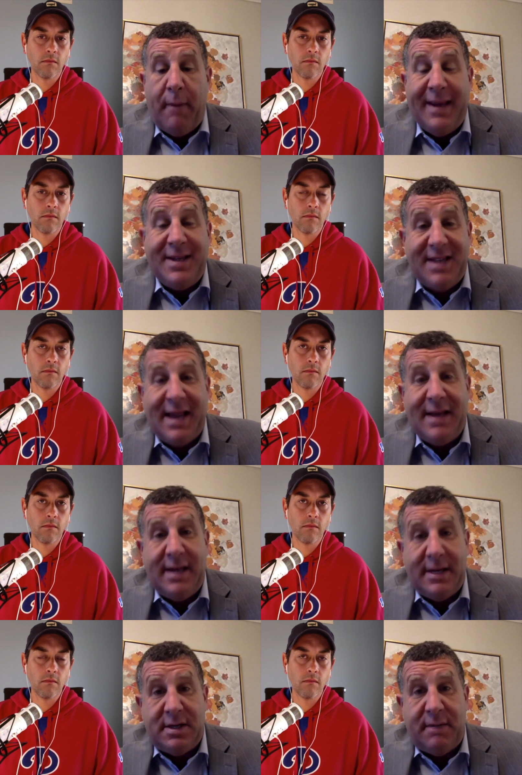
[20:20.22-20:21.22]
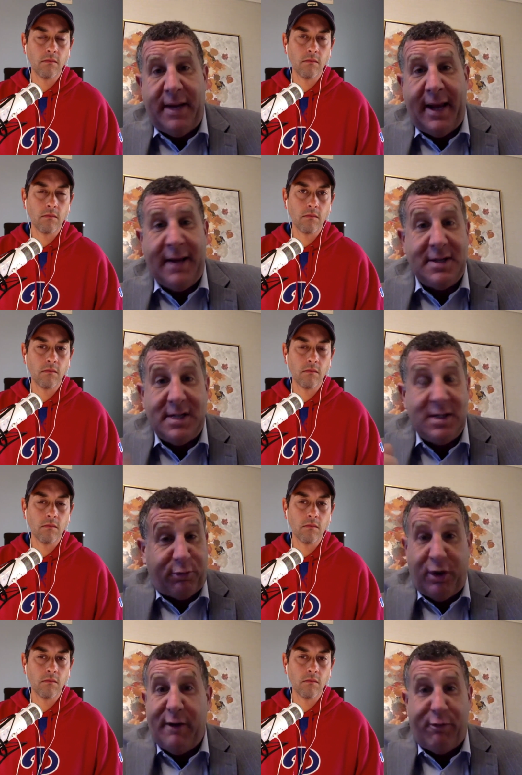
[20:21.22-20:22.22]
Speaker 1: But he said this to me, and this is
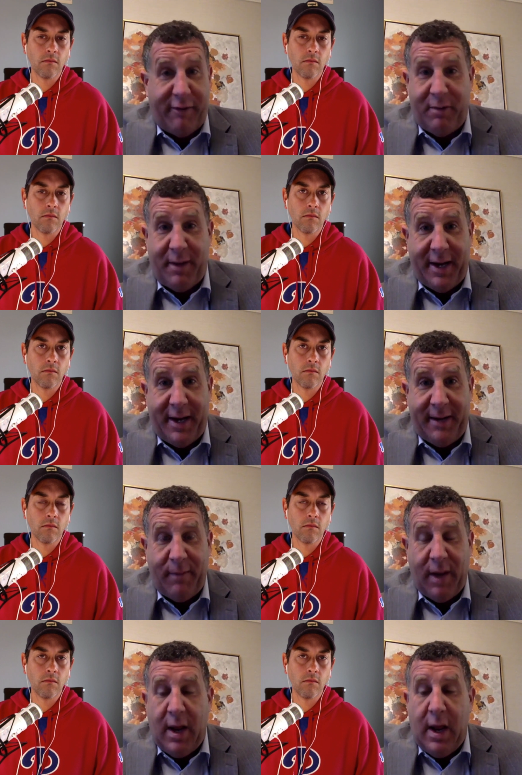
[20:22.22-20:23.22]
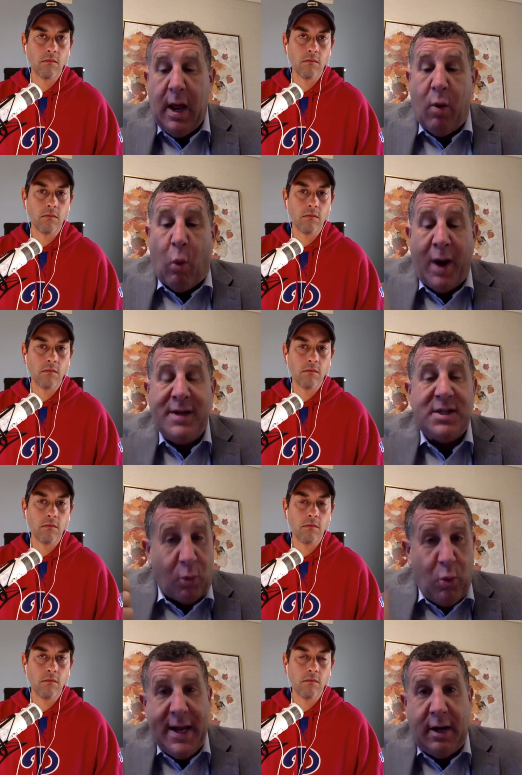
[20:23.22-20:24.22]
free for everybody. Once
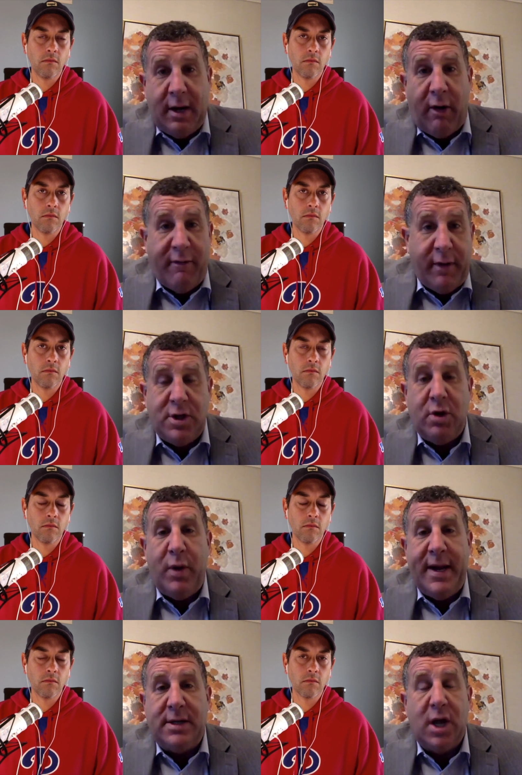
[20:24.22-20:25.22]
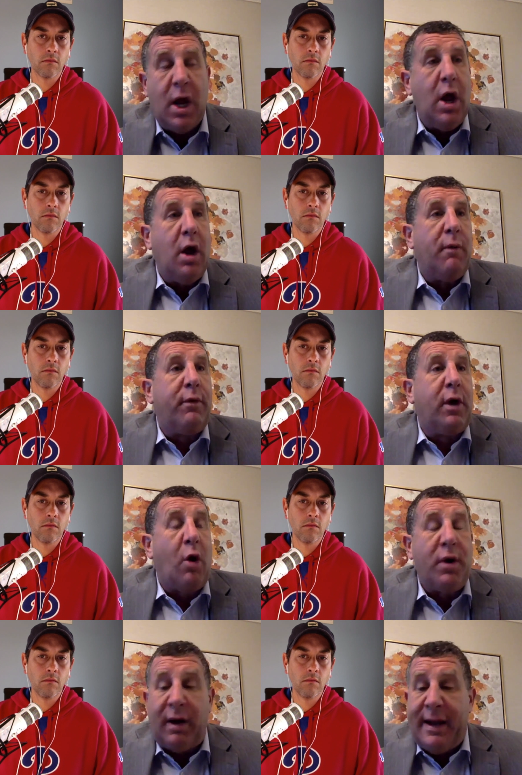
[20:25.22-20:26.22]
a week or every two weeks,
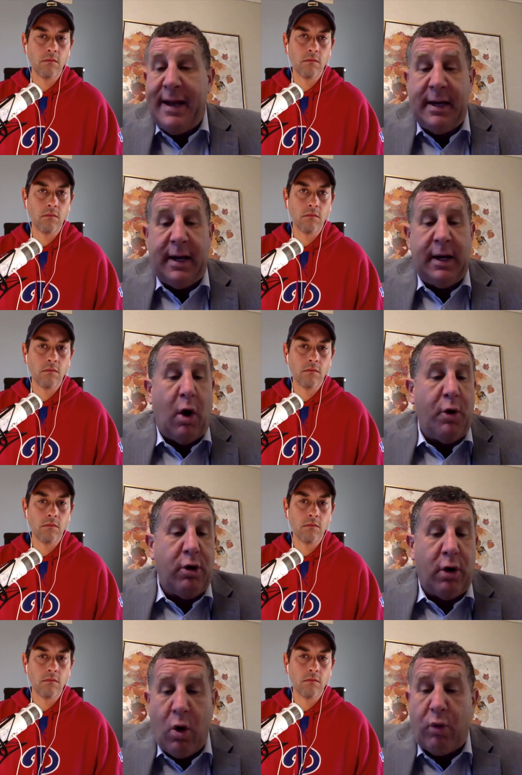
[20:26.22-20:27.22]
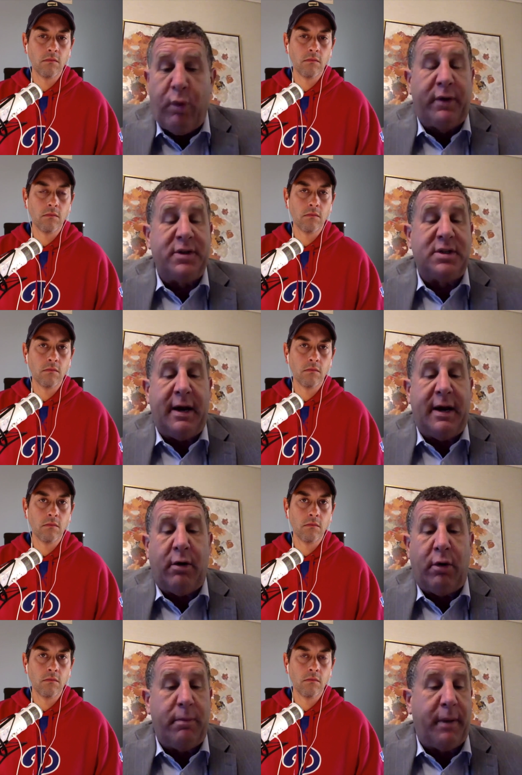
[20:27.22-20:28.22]
go to LinkedIn, go to your local real estate
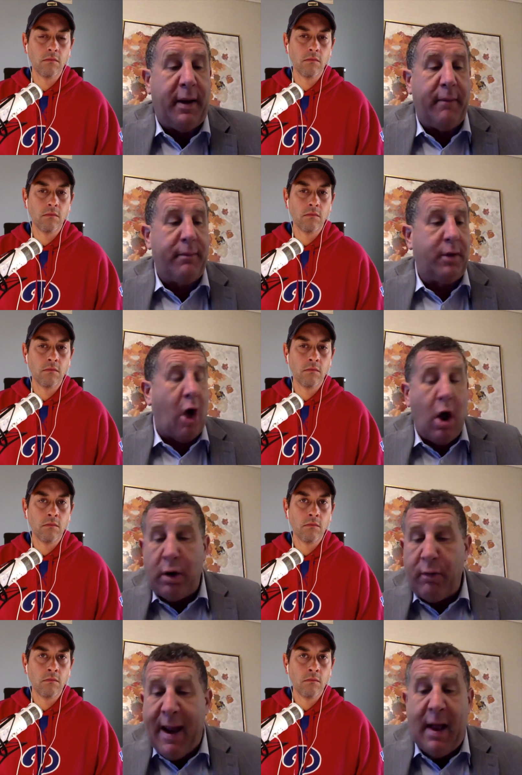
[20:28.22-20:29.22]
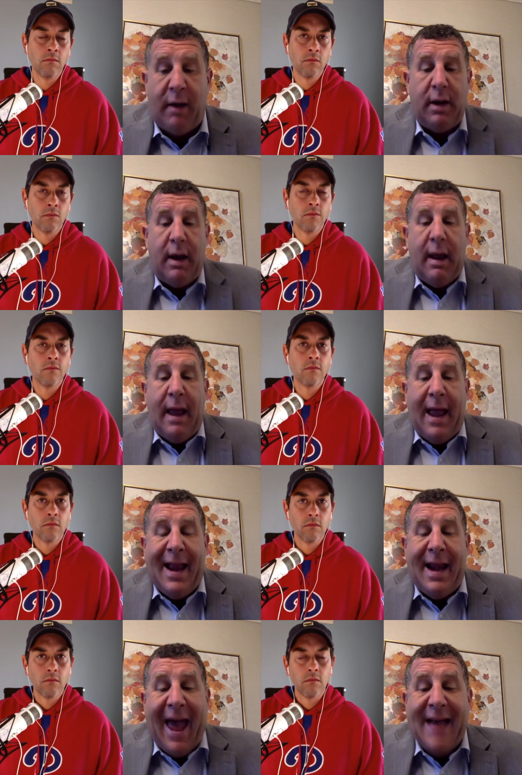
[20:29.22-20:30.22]
group, uh, call around,
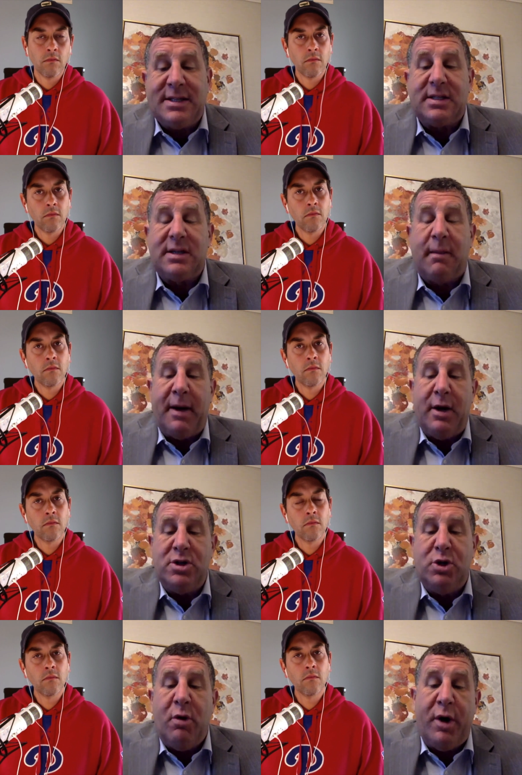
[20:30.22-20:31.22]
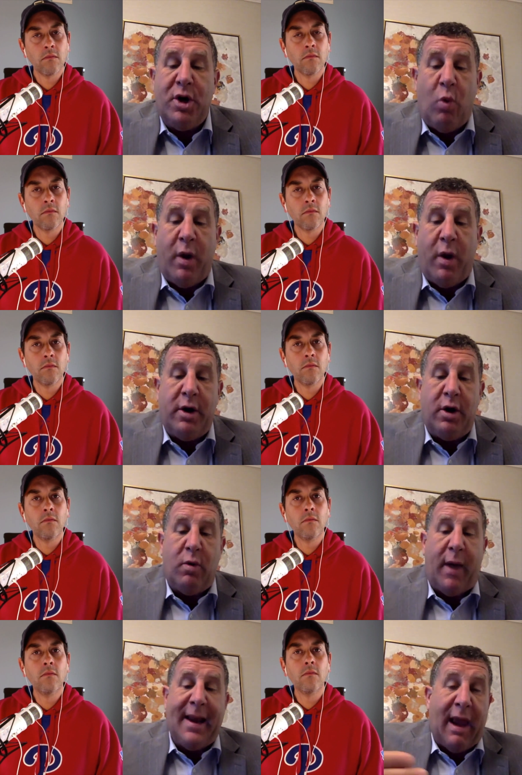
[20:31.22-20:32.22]
and ask somebody who's doing what you want to
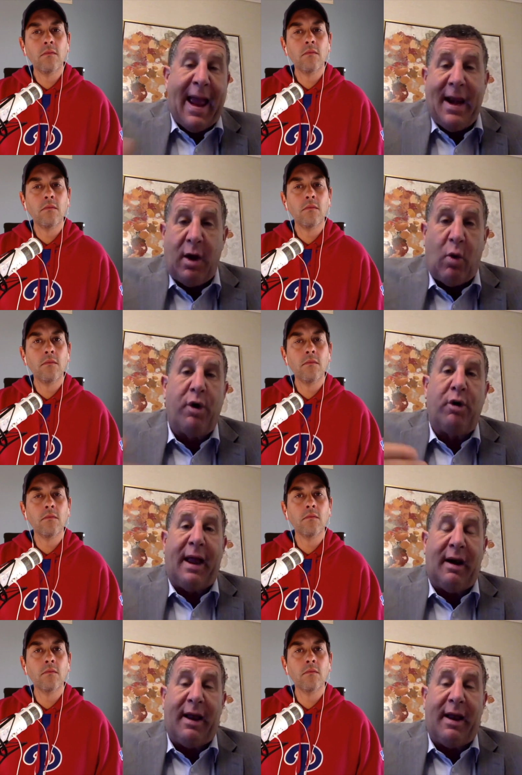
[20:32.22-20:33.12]
do, a landlord or a